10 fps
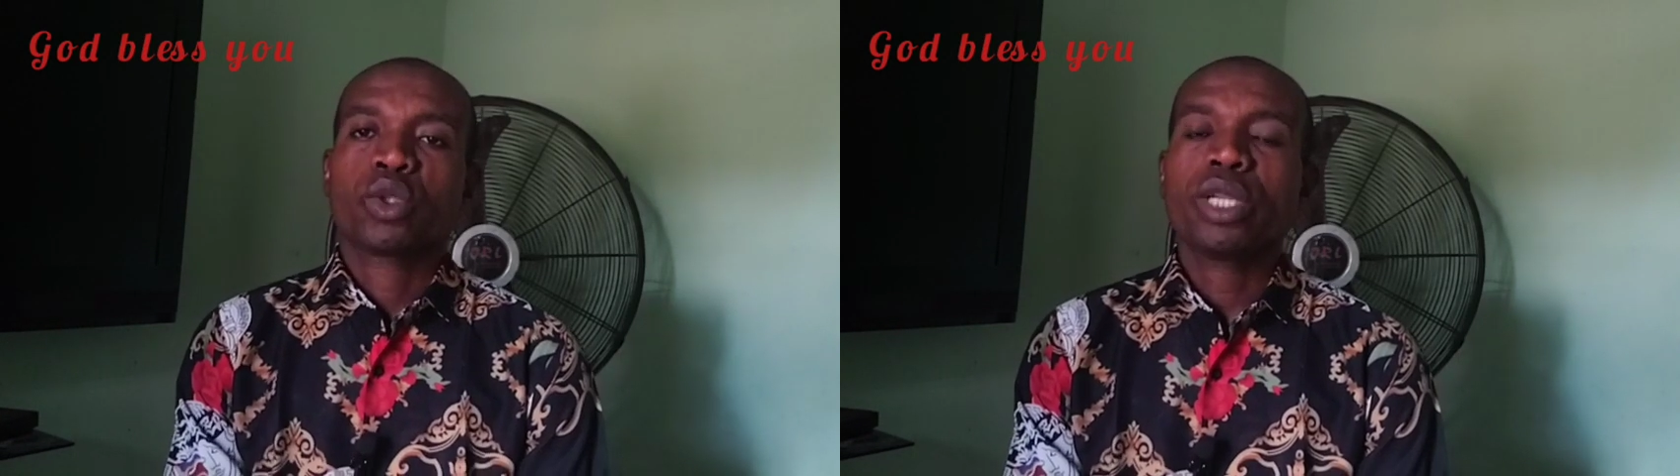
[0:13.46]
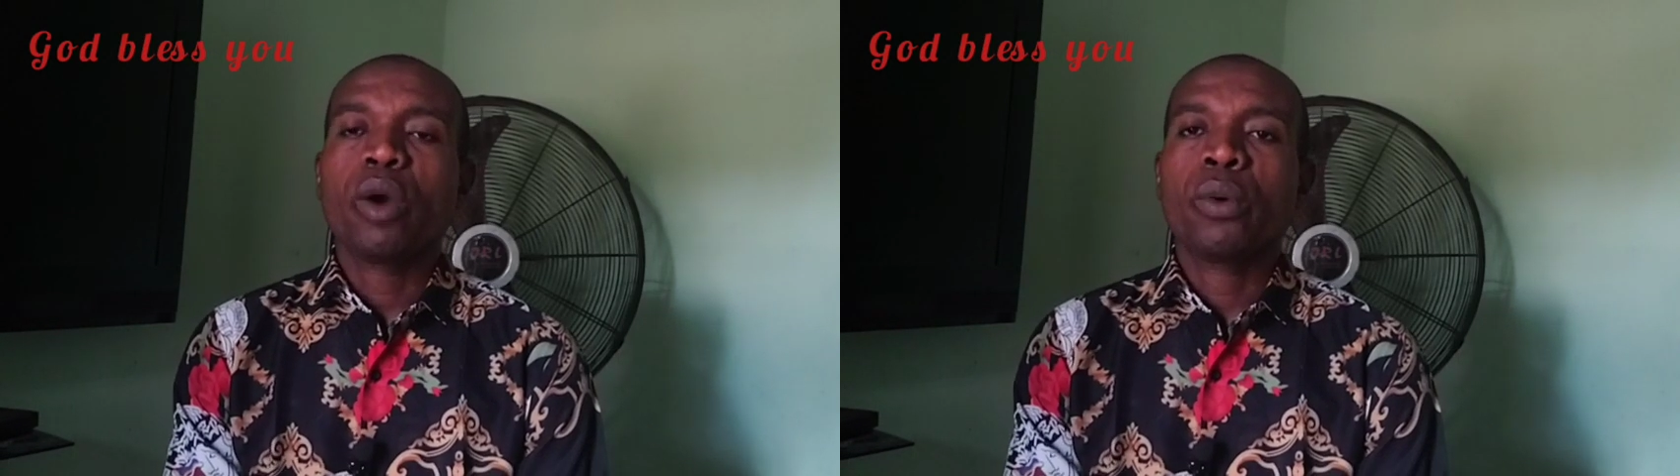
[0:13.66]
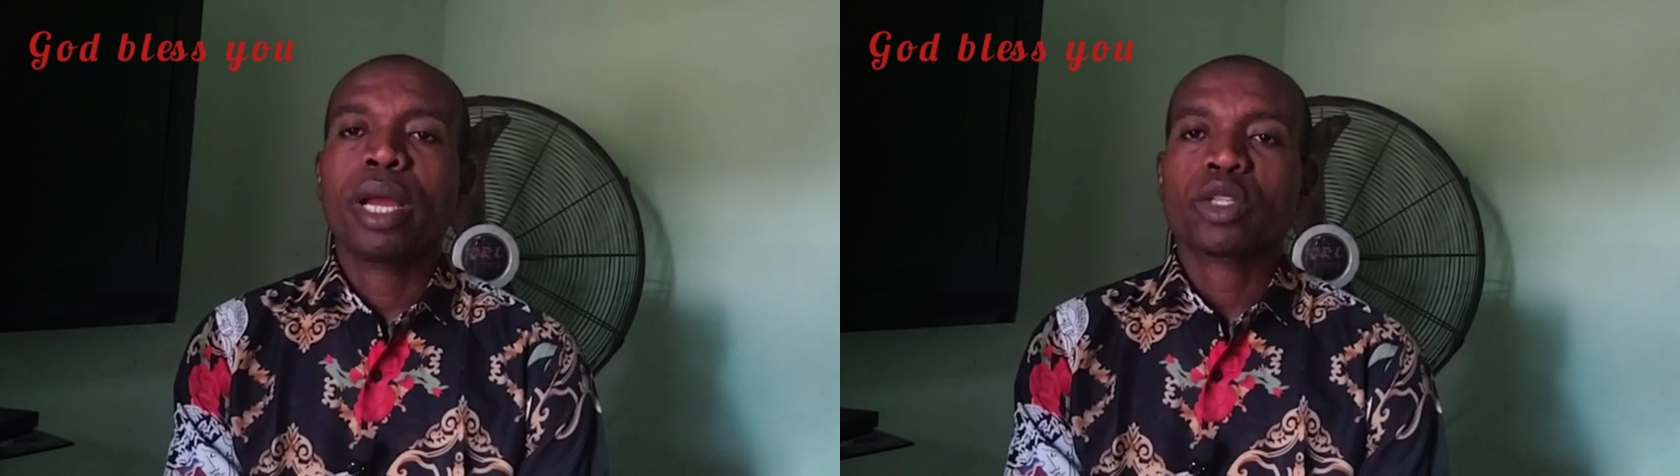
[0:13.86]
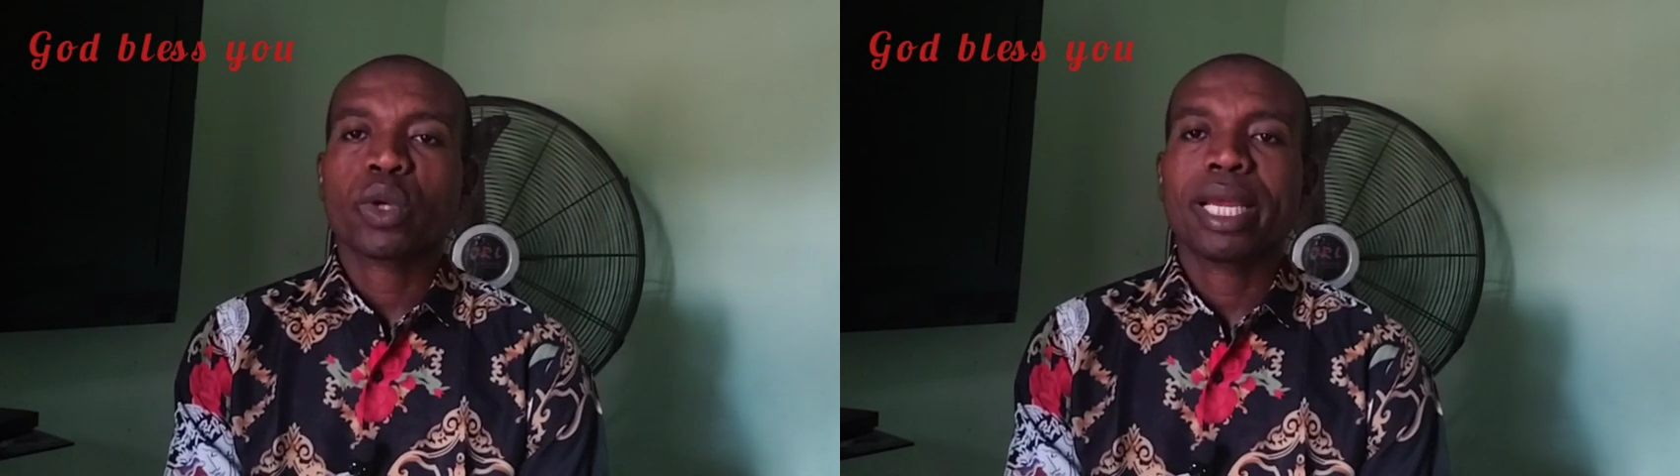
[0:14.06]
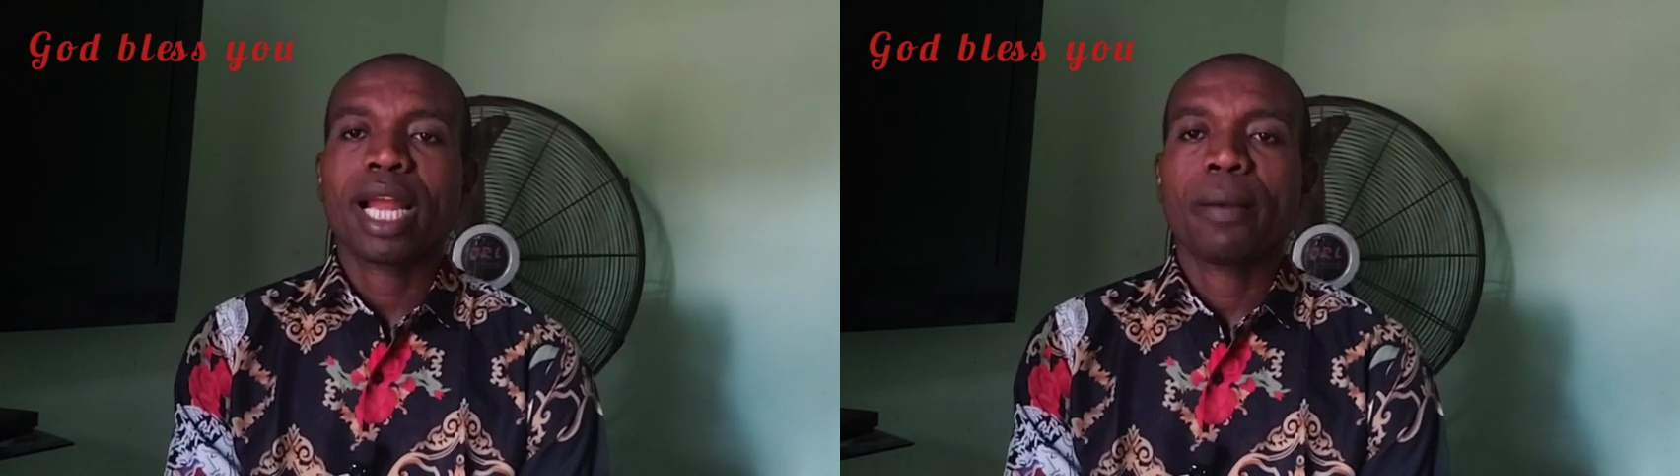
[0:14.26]
Today we are
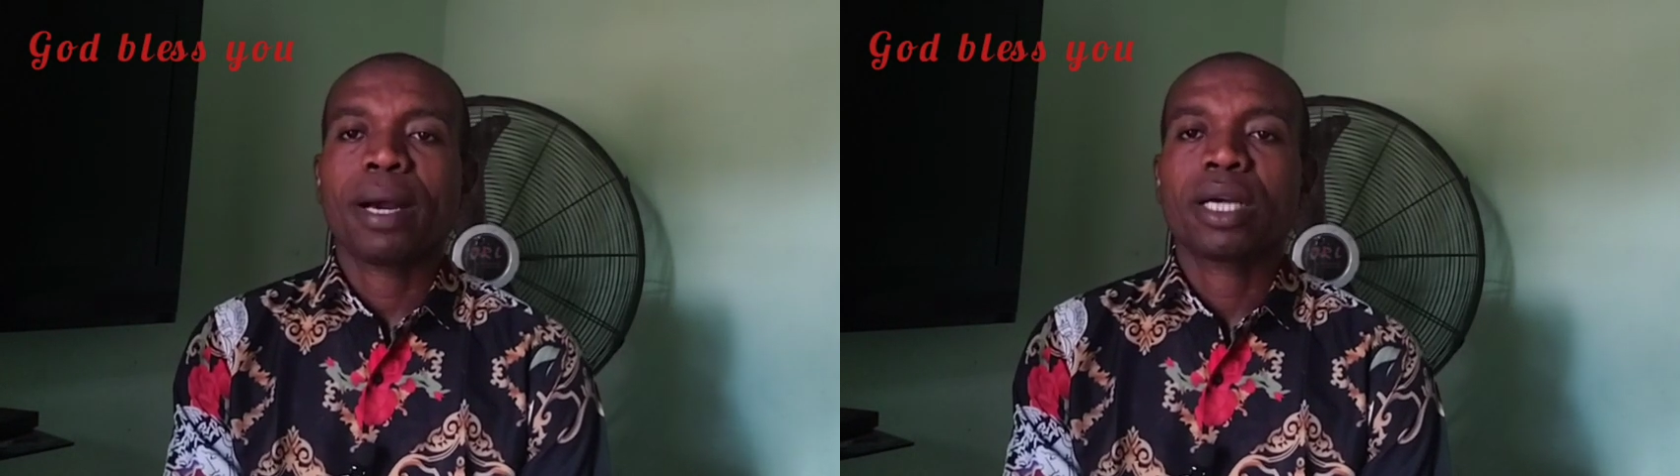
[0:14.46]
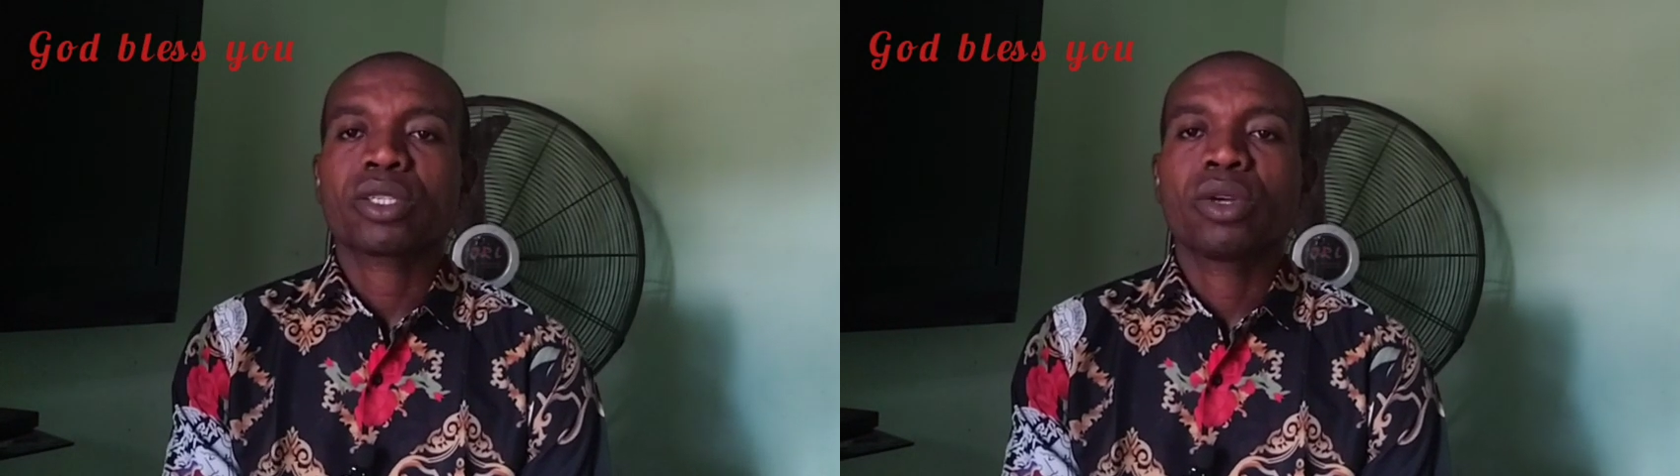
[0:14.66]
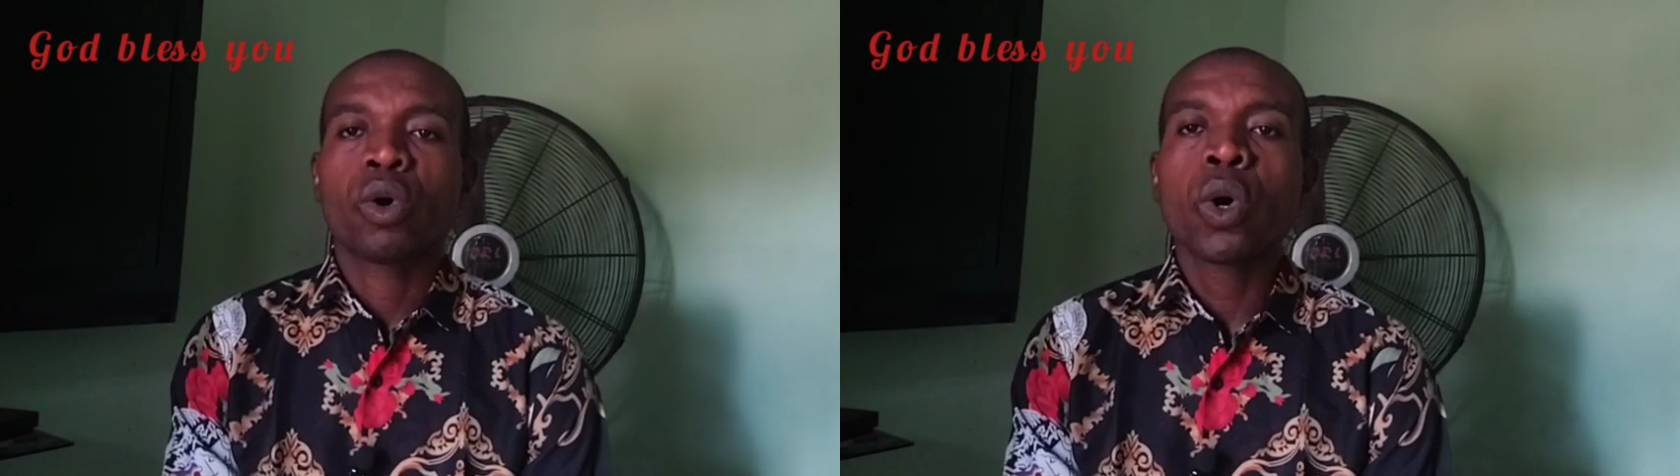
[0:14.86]
talking about